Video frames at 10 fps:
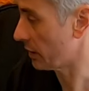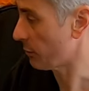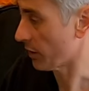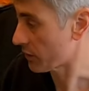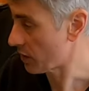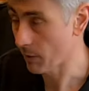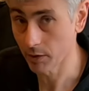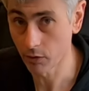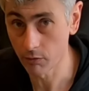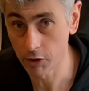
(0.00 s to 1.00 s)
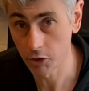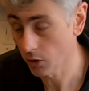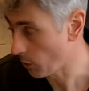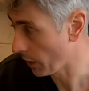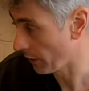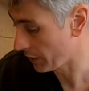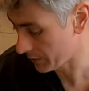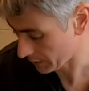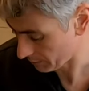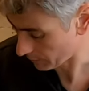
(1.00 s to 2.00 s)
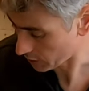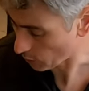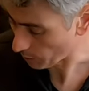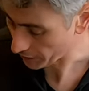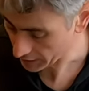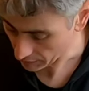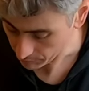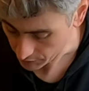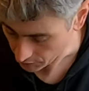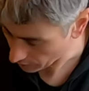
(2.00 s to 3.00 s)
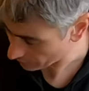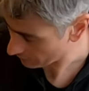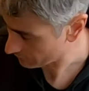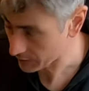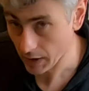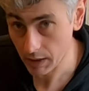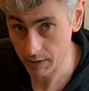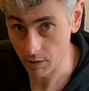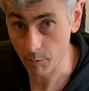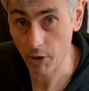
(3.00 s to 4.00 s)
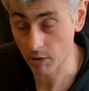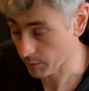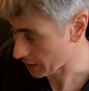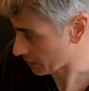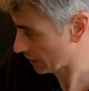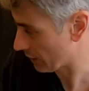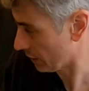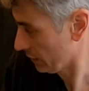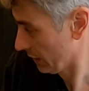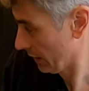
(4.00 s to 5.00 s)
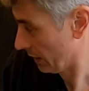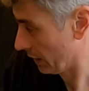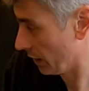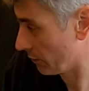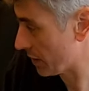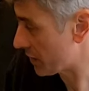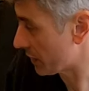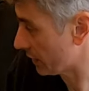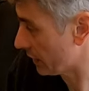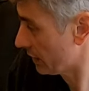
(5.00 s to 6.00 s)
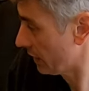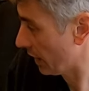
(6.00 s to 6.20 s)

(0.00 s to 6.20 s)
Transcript: You might have seen my other video where I'd swapped the cams, so I've had it apart and back together recently.